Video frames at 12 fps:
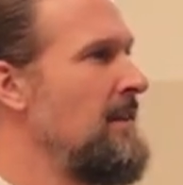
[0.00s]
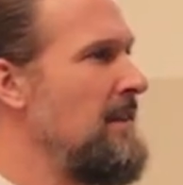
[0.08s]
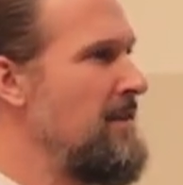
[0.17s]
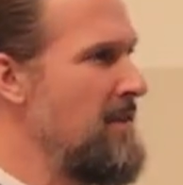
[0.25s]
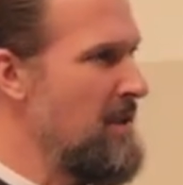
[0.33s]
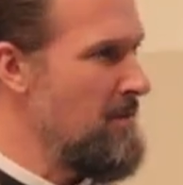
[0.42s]

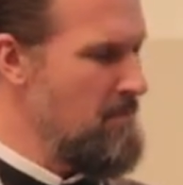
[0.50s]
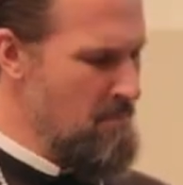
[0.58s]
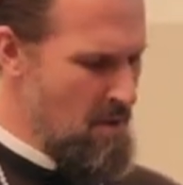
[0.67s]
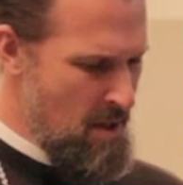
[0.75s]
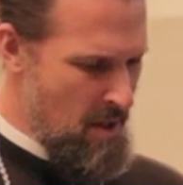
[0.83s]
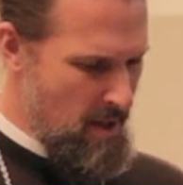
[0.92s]
living
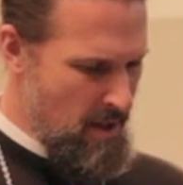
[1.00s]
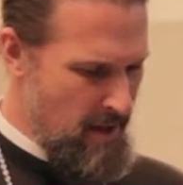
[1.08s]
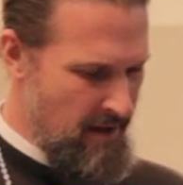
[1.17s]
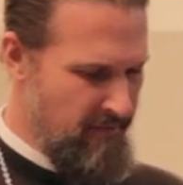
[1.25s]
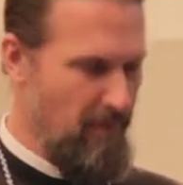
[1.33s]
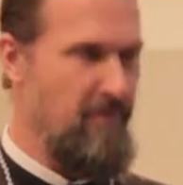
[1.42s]

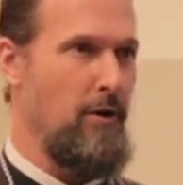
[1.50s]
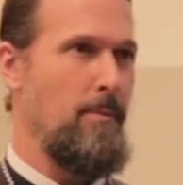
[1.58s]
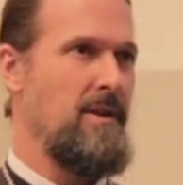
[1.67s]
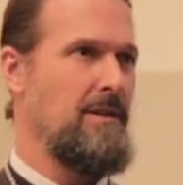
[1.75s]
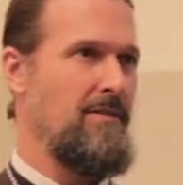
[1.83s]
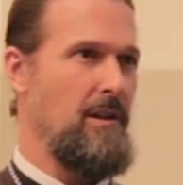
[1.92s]
in
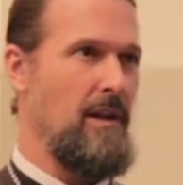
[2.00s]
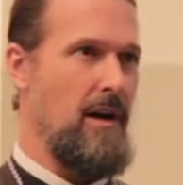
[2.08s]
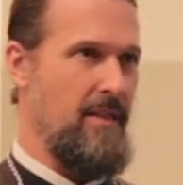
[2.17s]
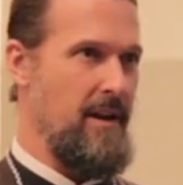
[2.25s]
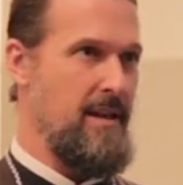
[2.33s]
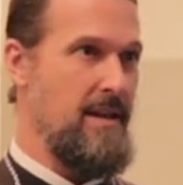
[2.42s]
fulfillment of the
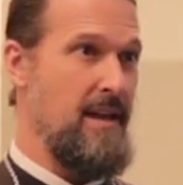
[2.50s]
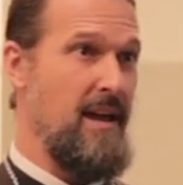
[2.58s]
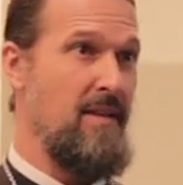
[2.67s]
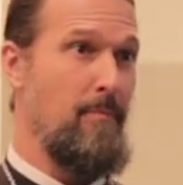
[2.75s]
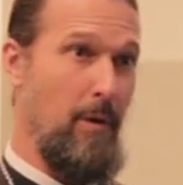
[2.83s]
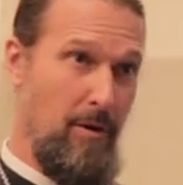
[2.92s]
law that he
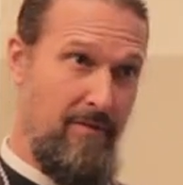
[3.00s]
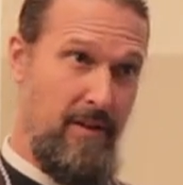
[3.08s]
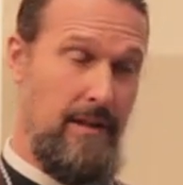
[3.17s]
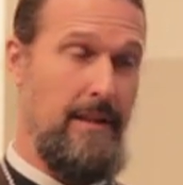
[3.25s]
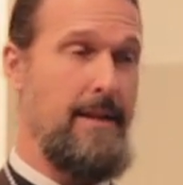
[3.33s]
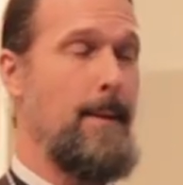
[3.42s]
gave
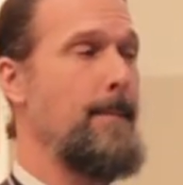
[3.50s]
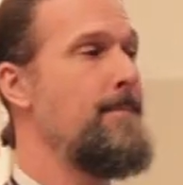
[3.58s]
perfectly,